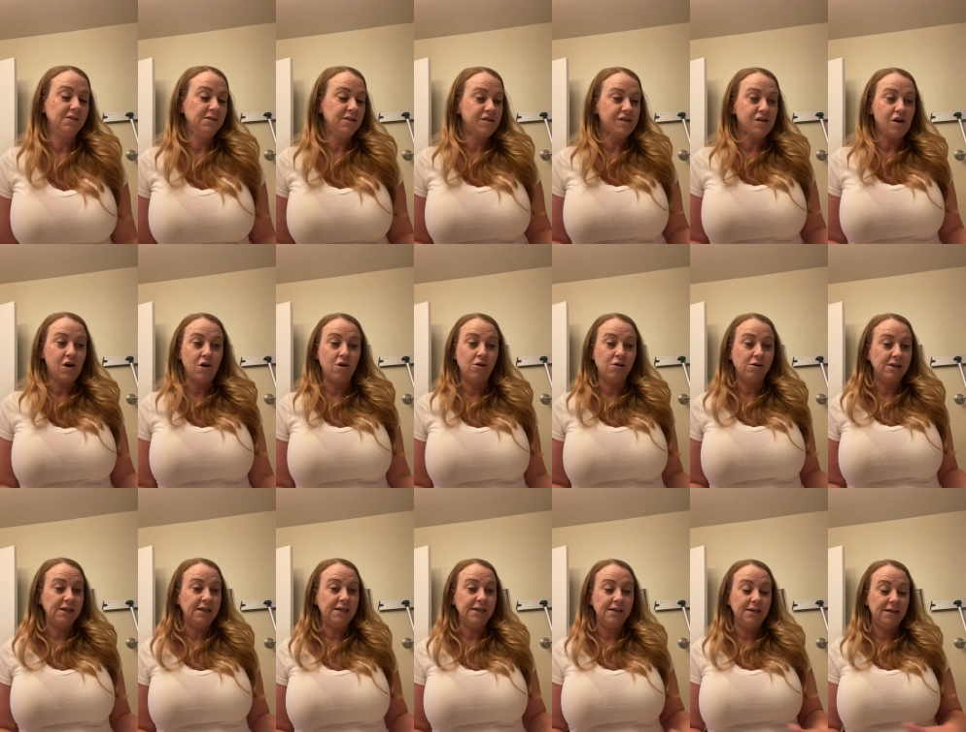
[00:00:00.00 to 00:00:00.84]

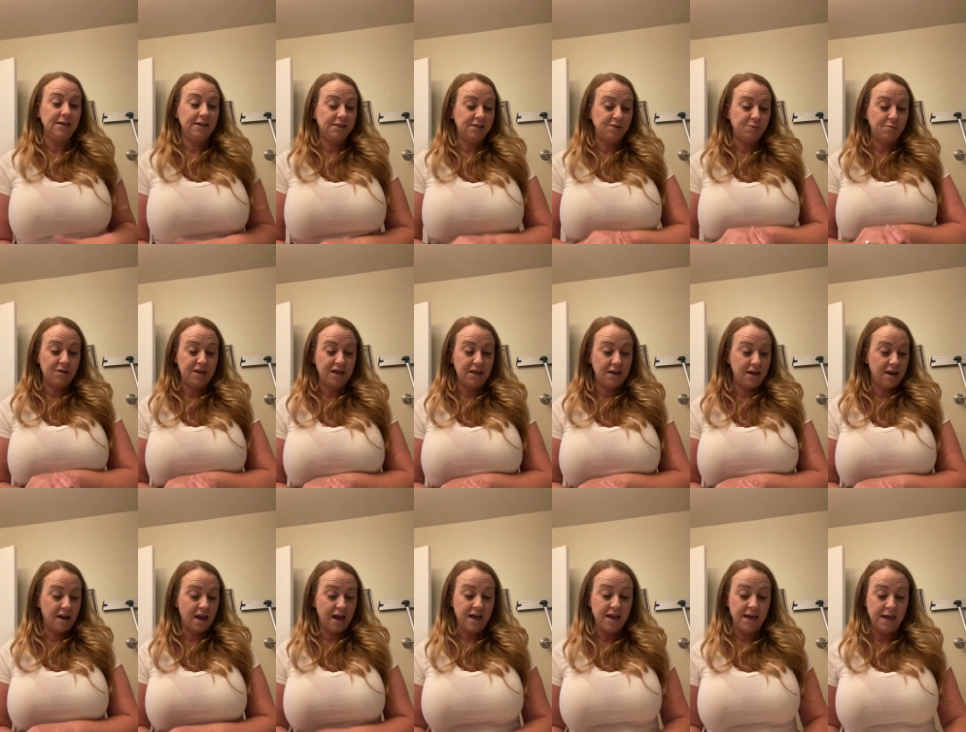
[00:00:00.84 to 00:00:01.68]
So it, has
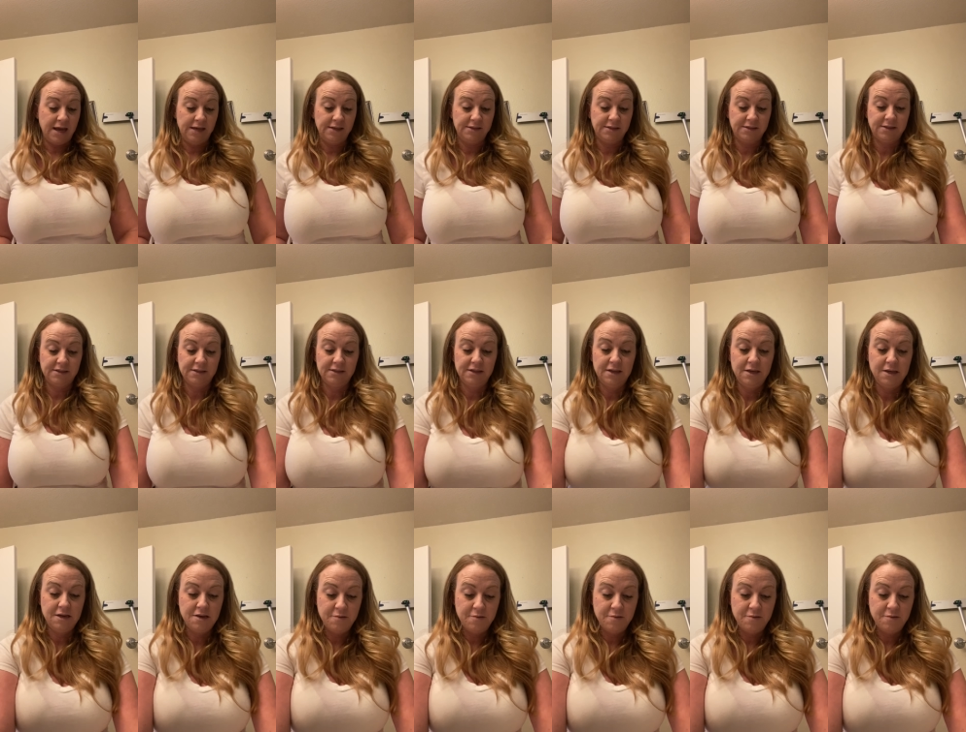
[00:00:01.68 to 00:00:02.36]
been nice.